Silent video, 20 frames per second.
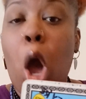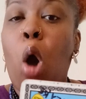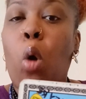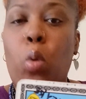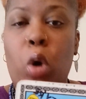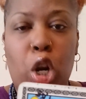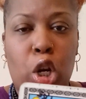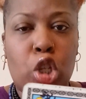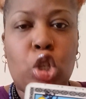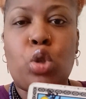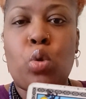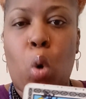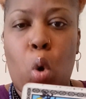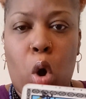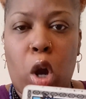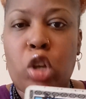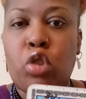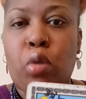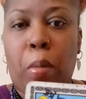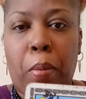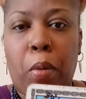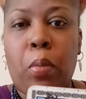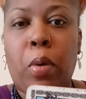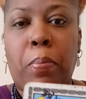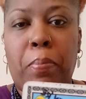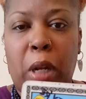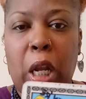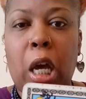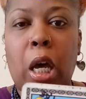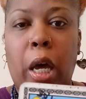with a sword dripping
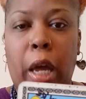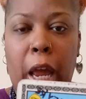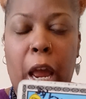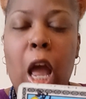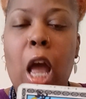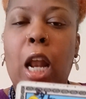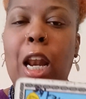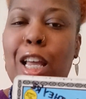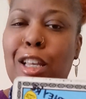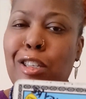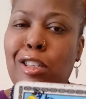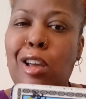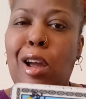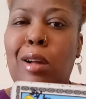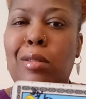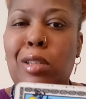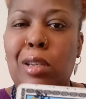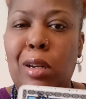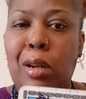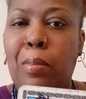with blood let's turn to